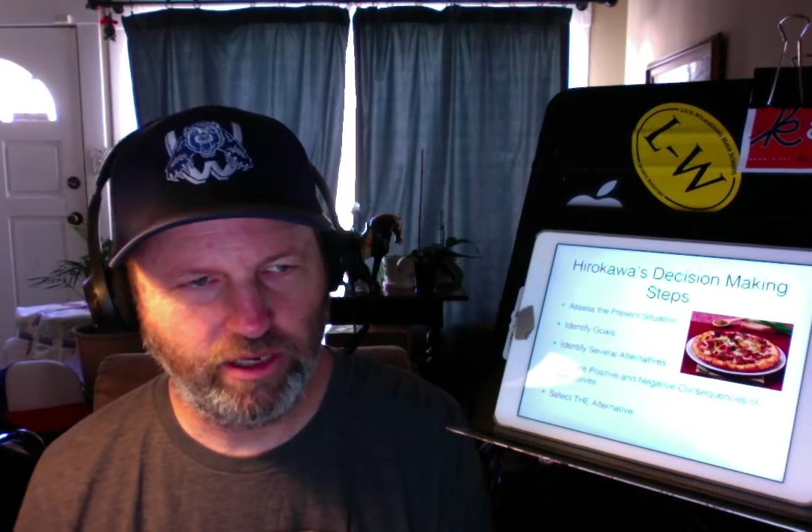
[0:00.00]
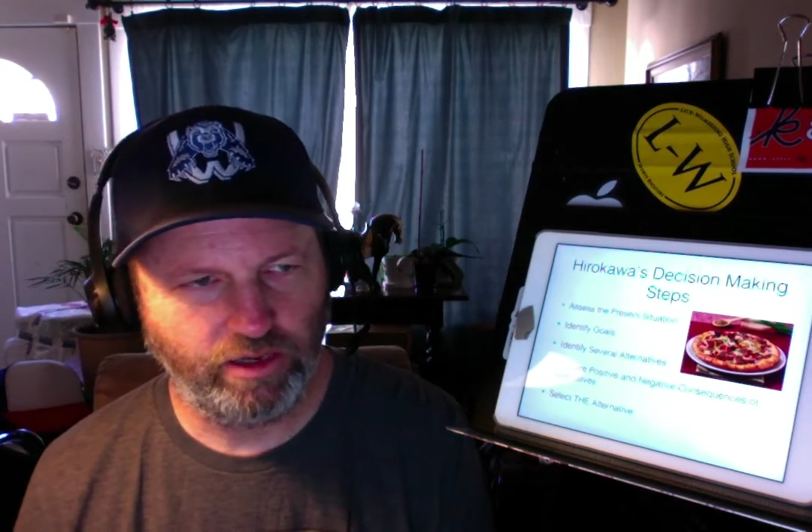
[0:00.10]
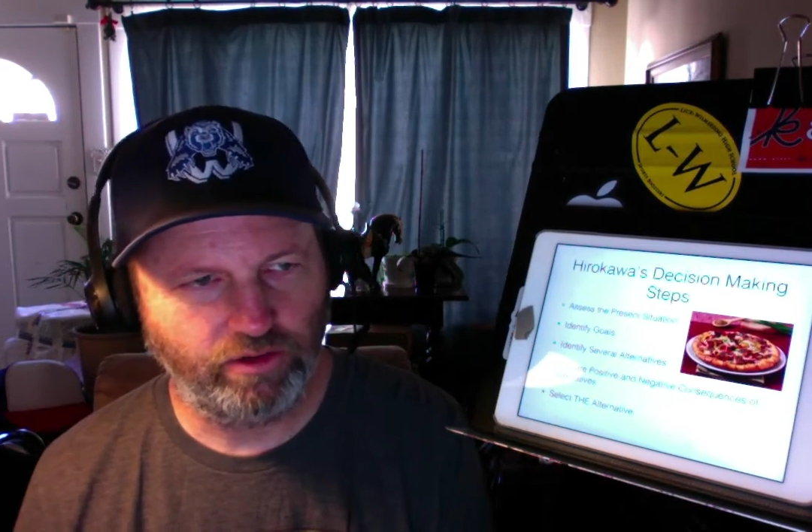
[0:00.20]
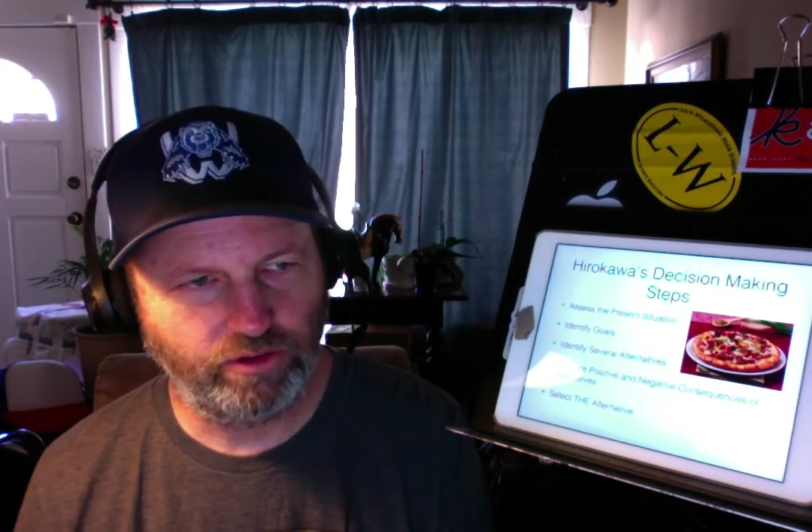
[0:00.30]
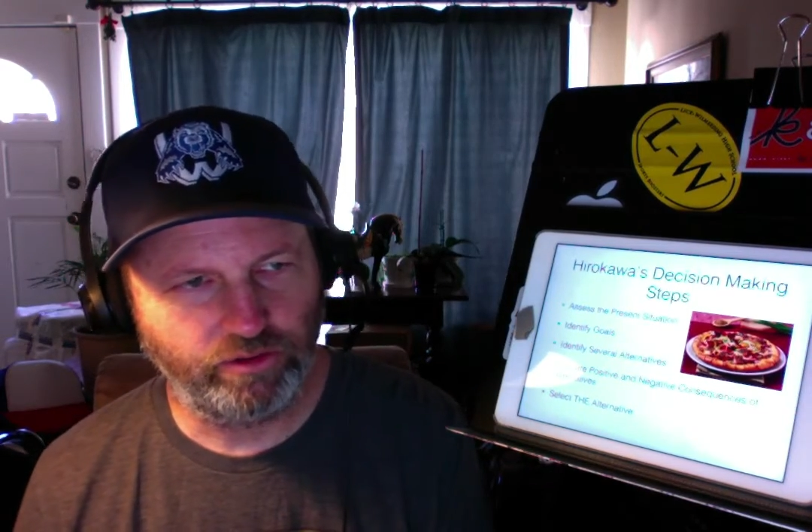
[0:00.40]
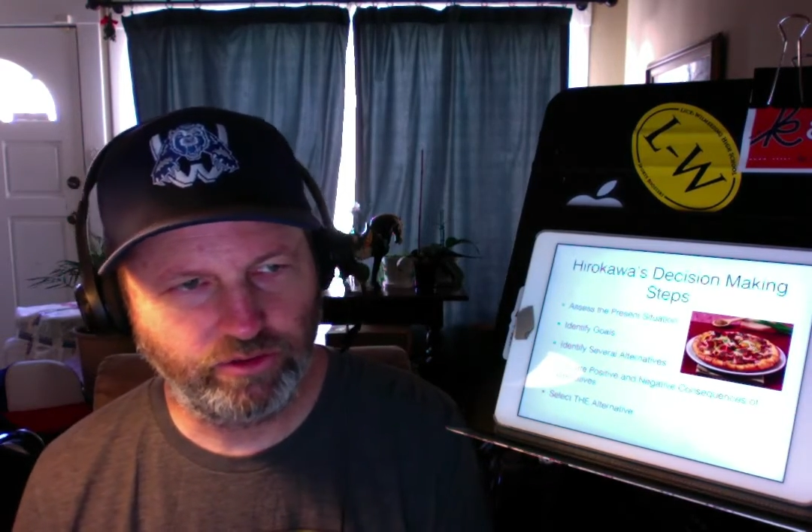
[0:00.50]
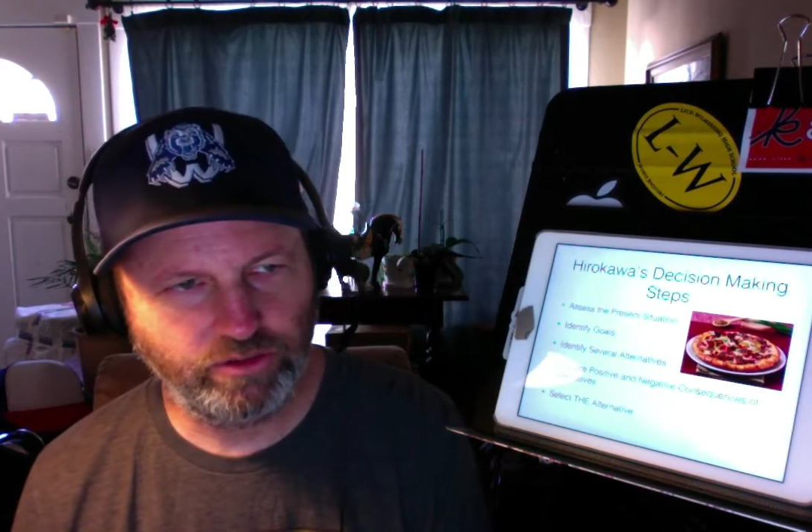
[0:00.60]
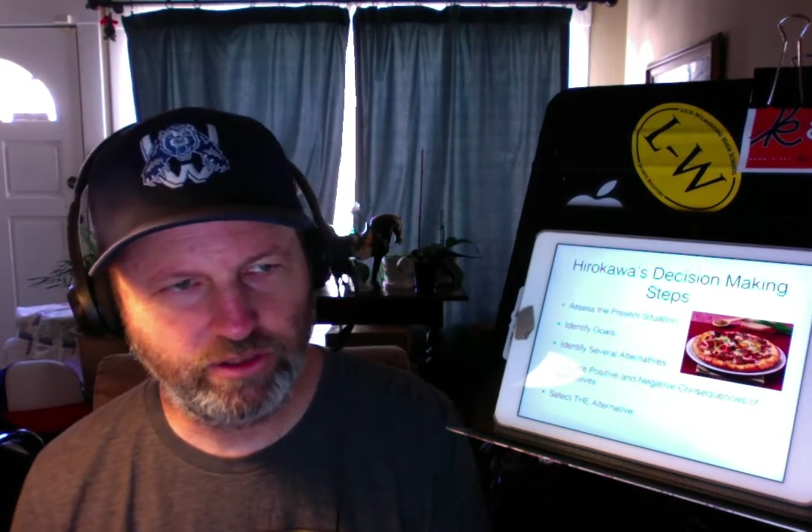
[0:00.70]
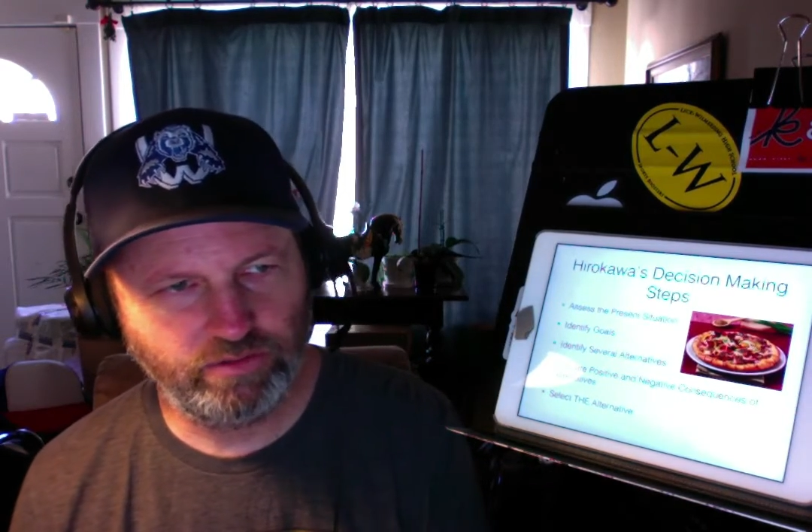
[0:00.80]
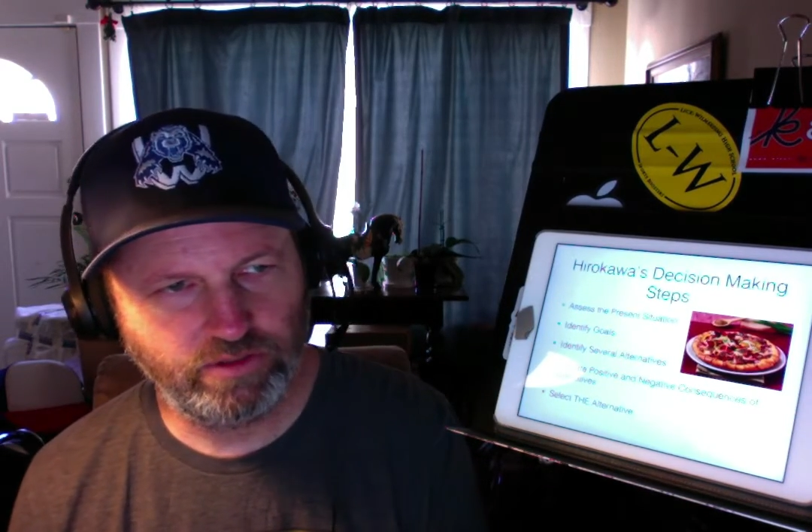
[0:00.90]
at all the
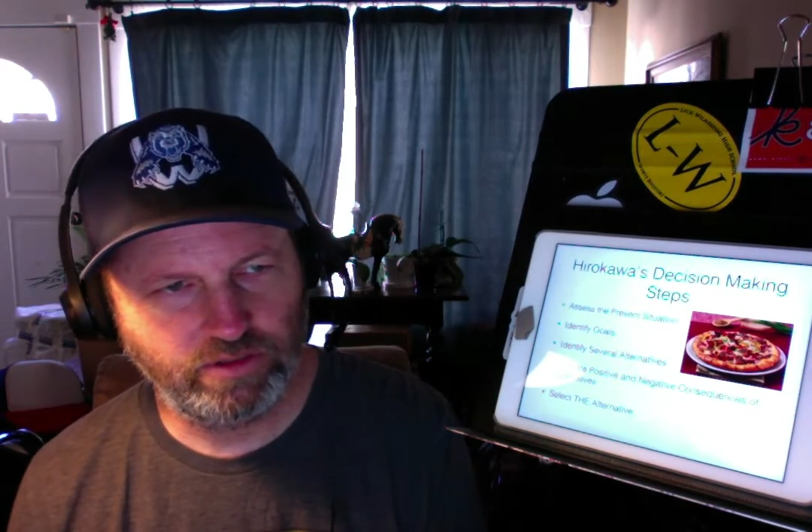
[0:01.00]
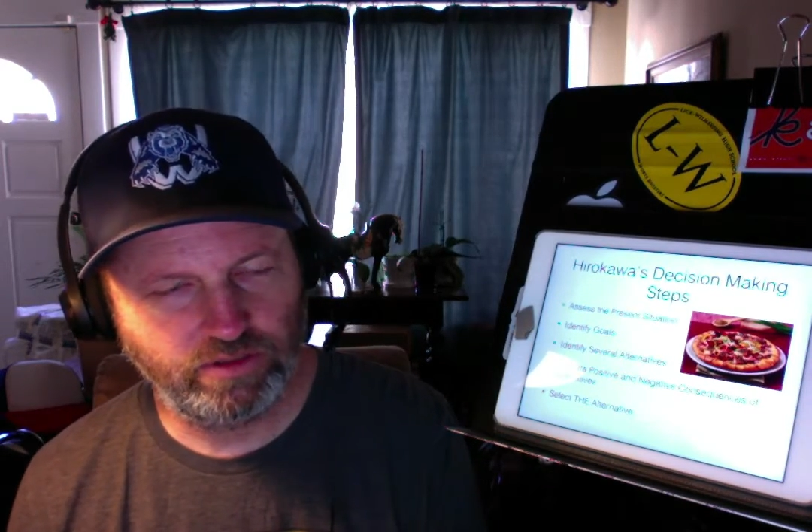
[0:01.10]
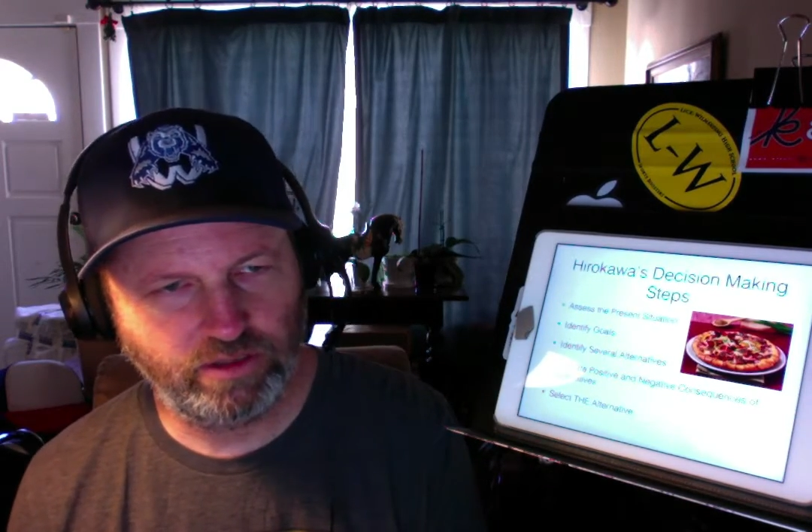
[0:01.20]
alternatives,